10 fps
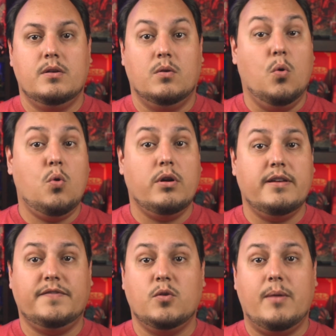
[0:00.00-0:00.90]
Or
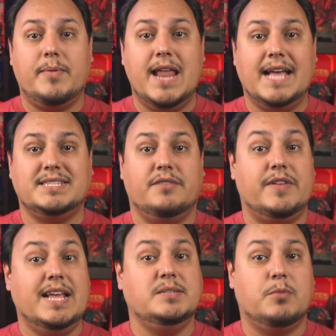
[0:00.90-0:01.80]
if the weapon has the
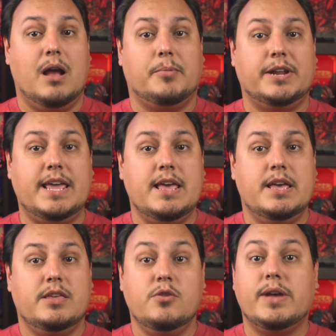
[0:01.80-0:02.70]
finesse property,
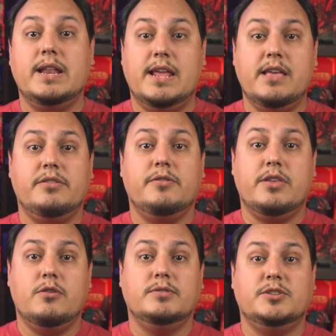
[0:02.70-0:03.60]
you can either
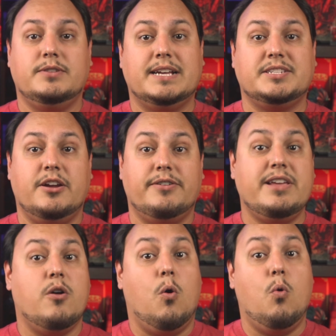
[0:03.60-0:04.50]
use your
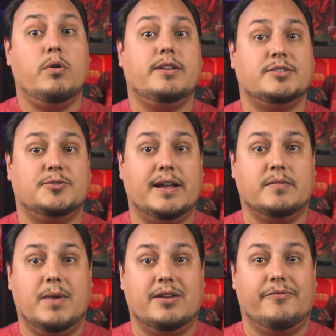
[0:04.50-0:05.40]
dexterity or your strength
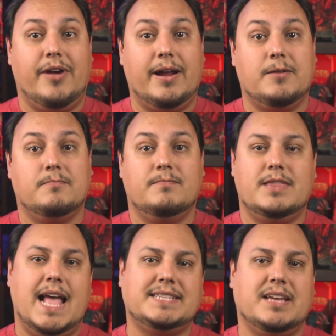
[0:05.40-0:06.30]
modifier.
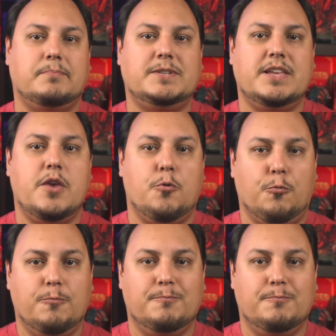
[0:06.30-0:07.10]
That's up to you.